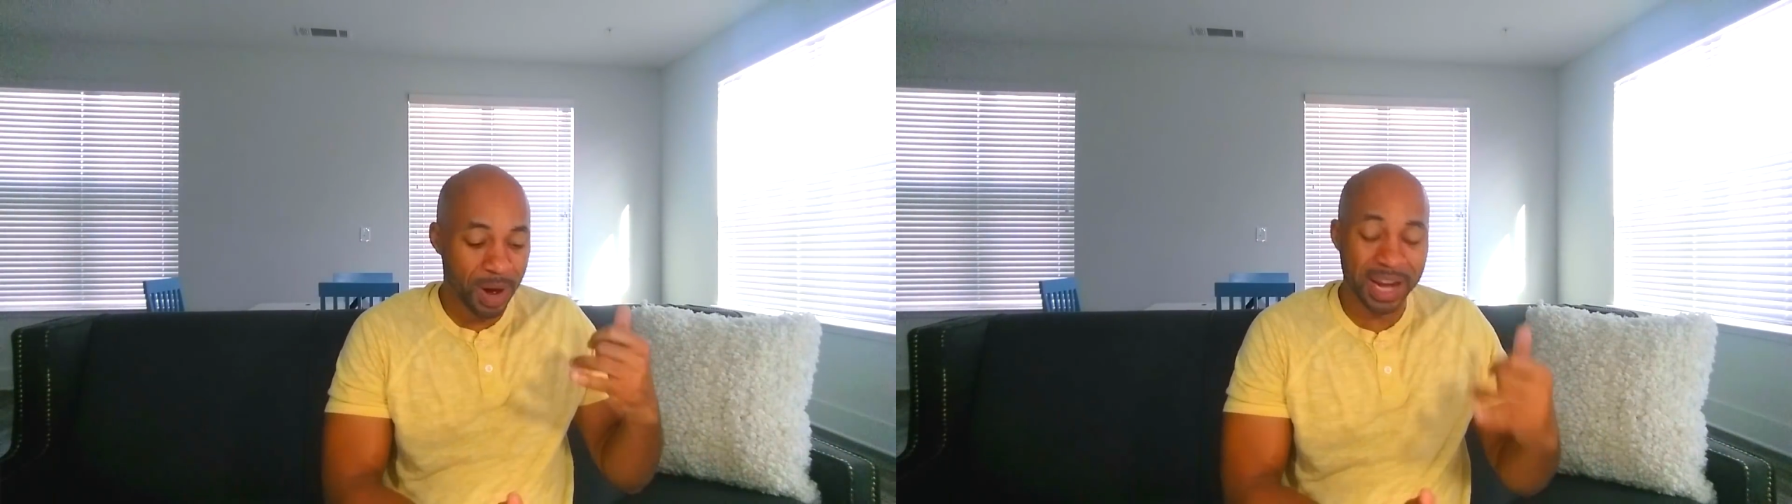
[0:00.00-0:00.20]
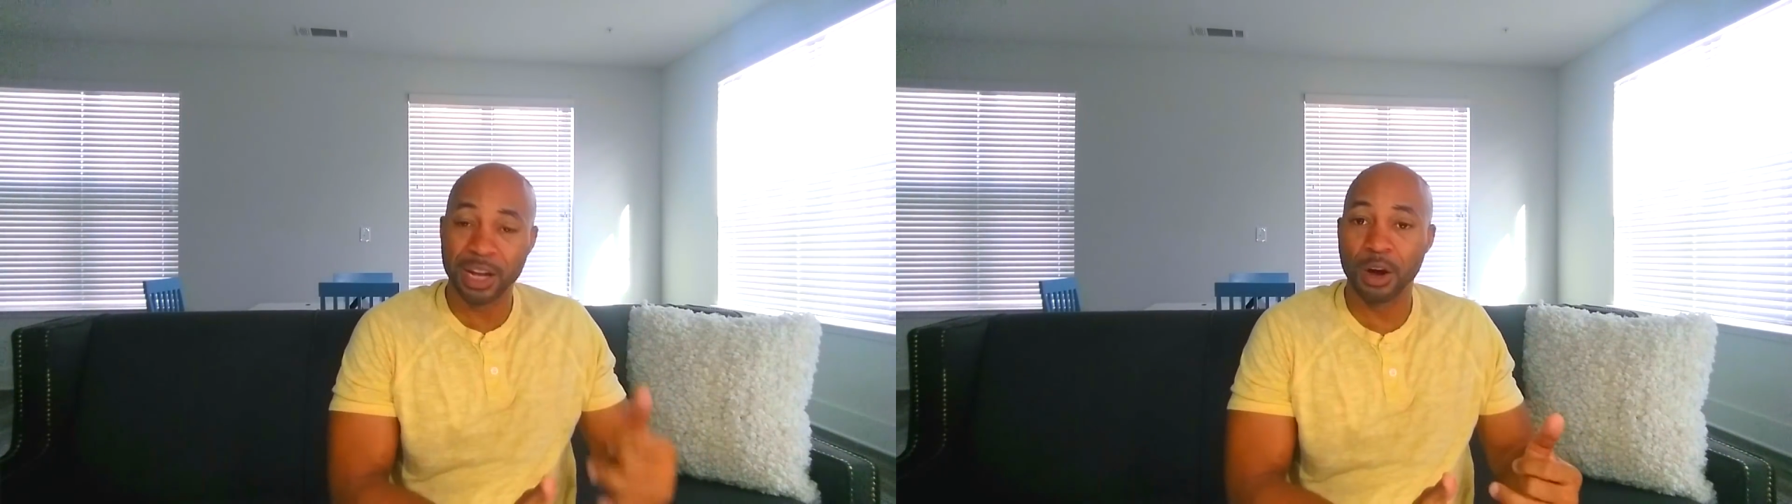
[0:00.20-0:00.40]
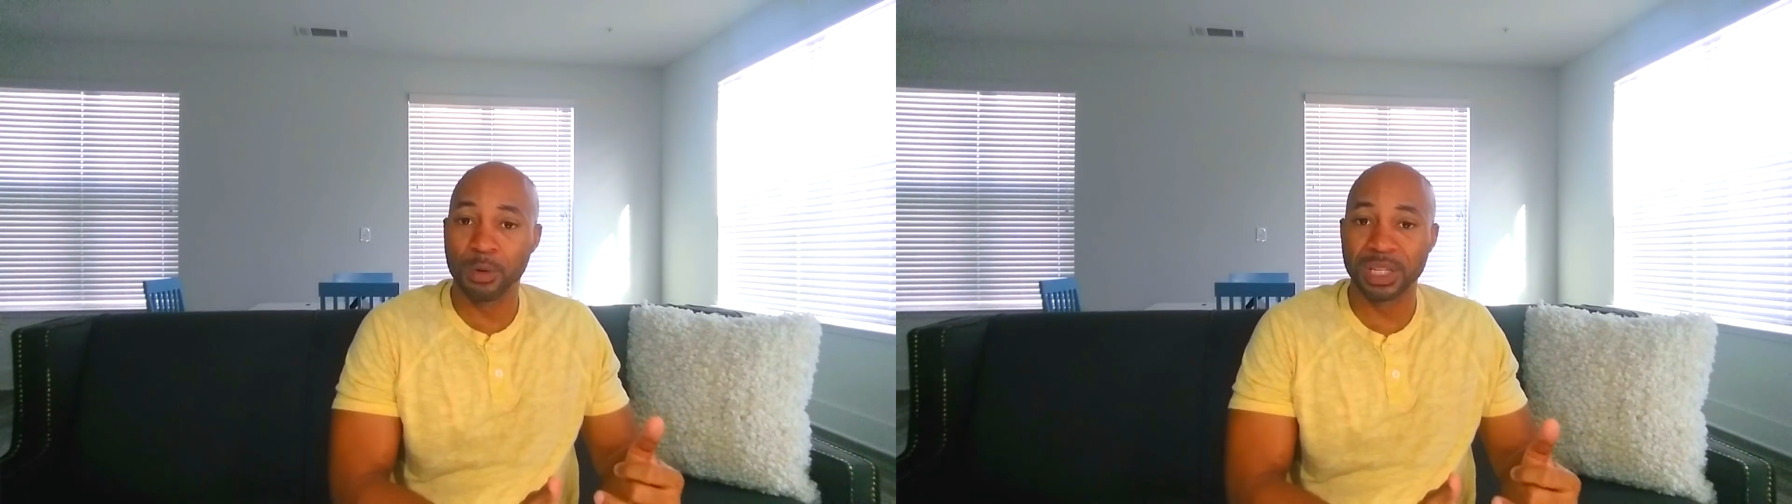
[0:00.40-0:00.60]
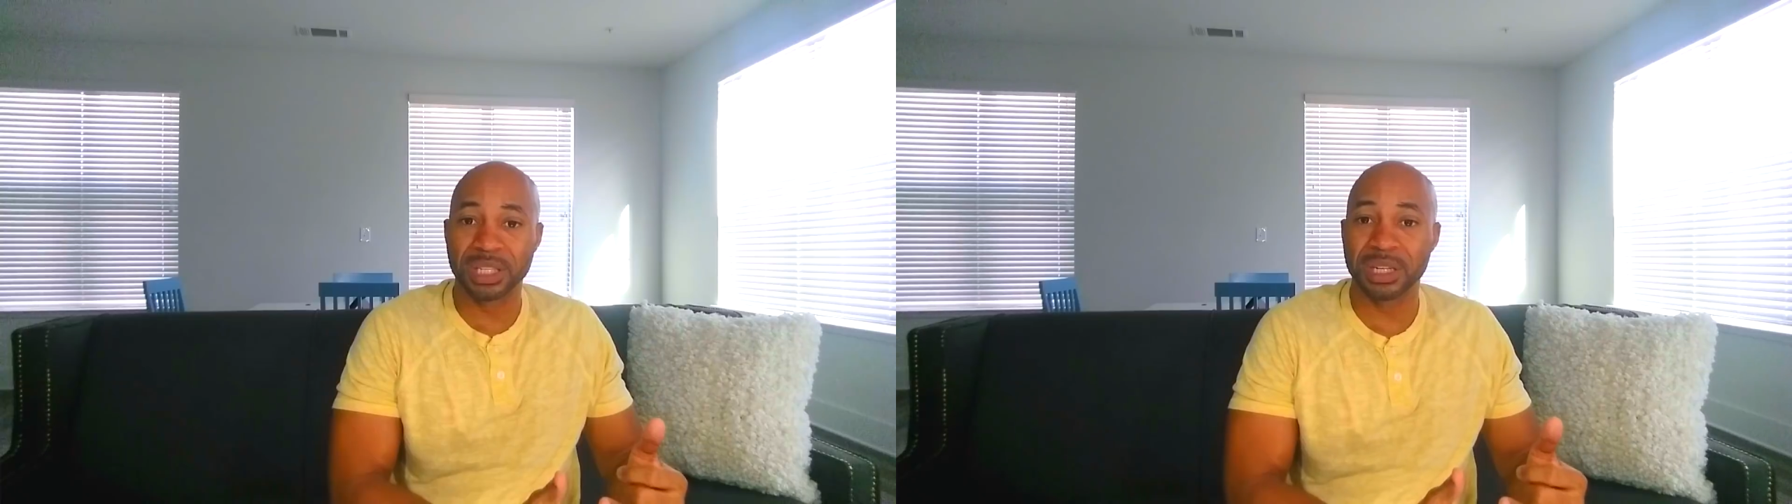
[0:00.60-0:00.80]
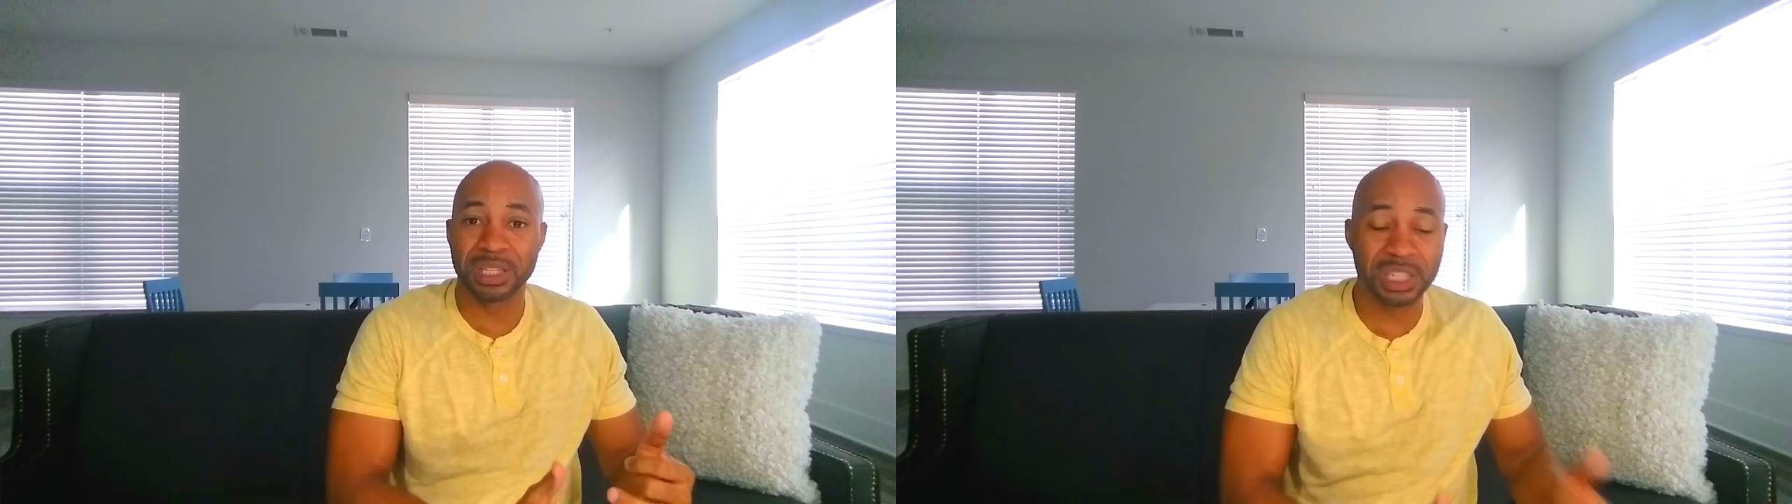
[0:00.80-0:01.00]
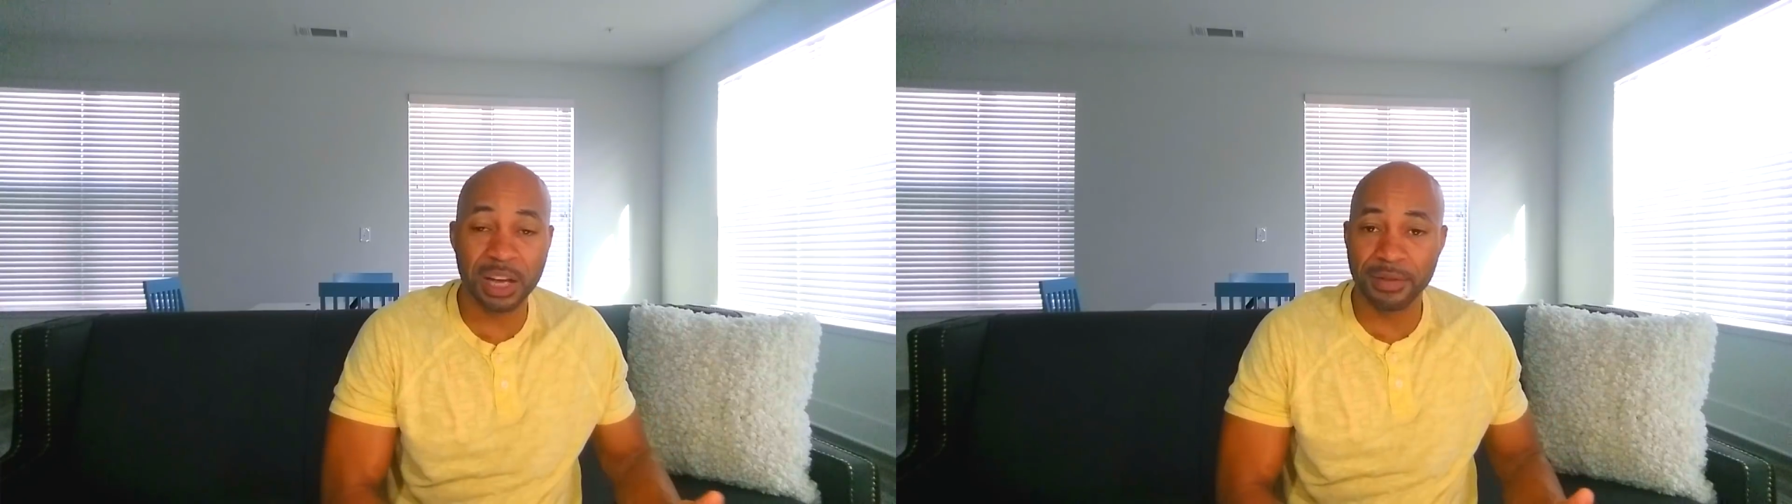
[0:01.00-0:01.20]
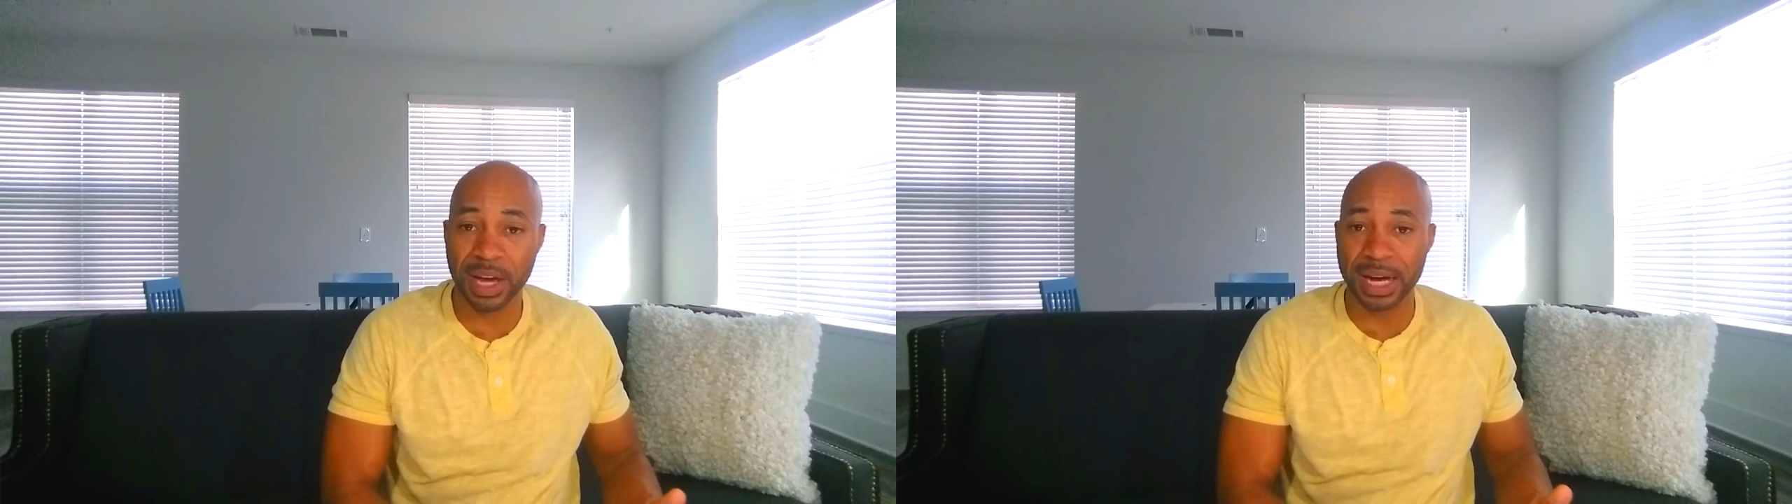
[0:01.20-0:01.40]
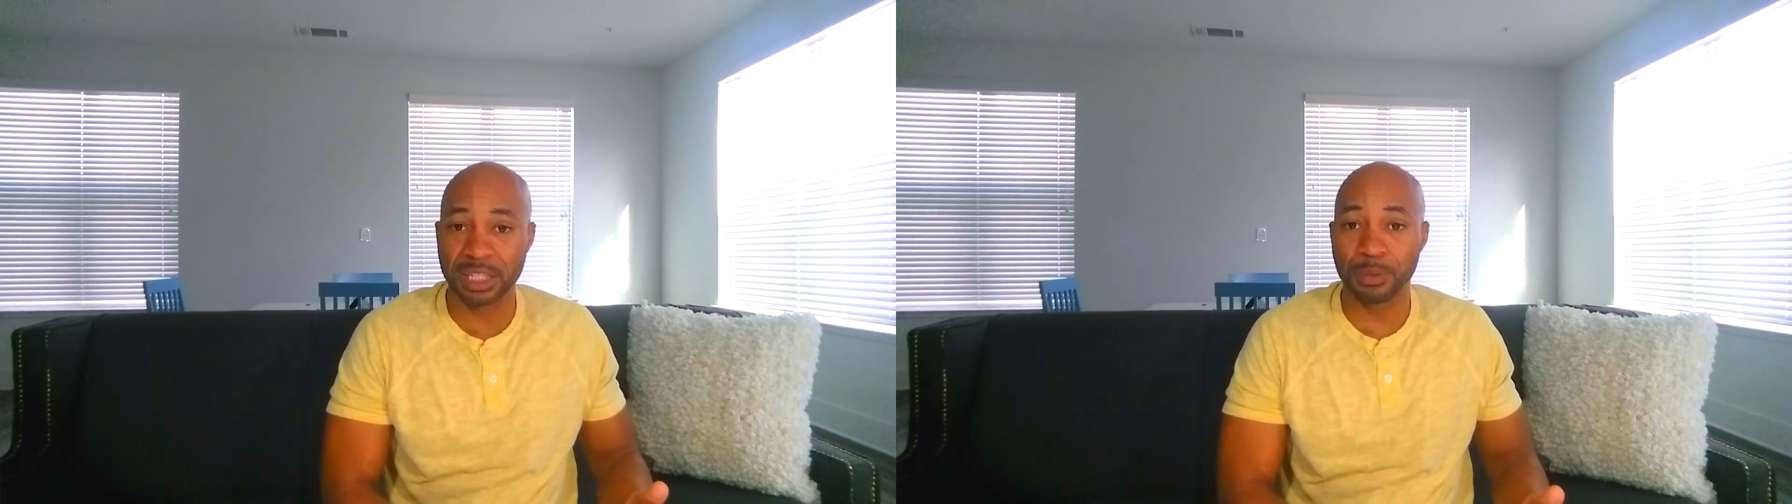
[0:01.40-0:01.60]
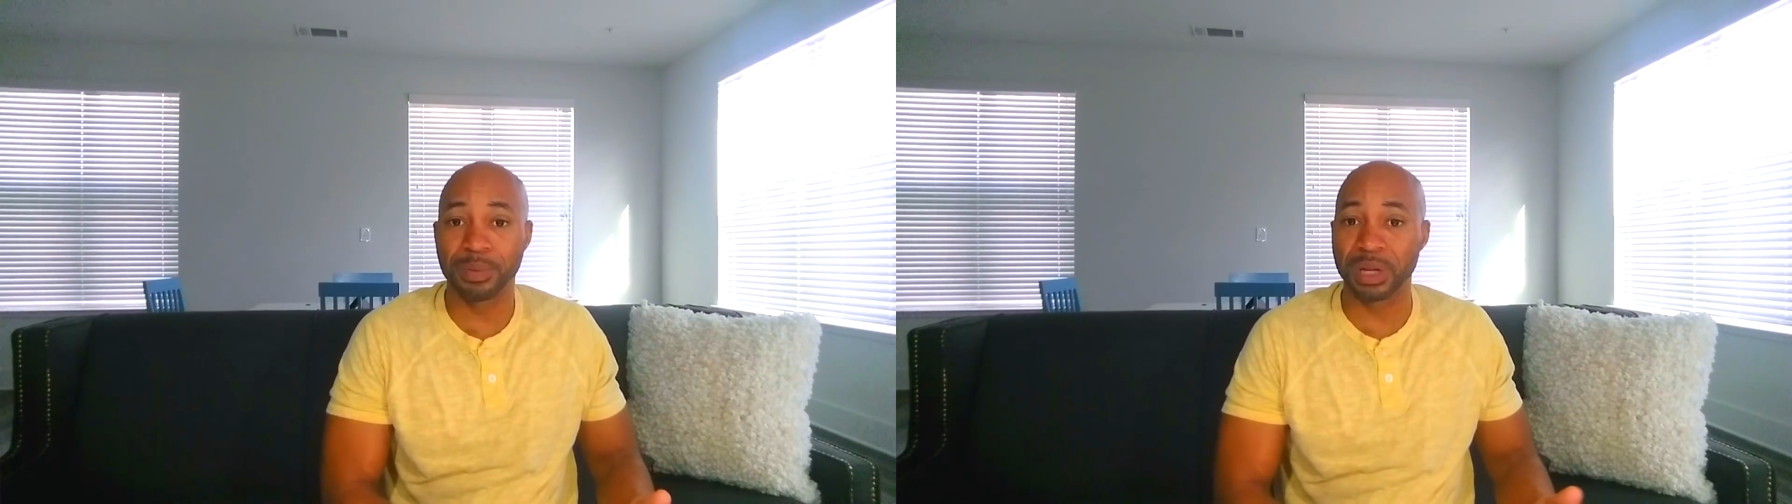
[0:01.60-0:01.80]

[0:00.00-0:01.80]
while they go into CVS and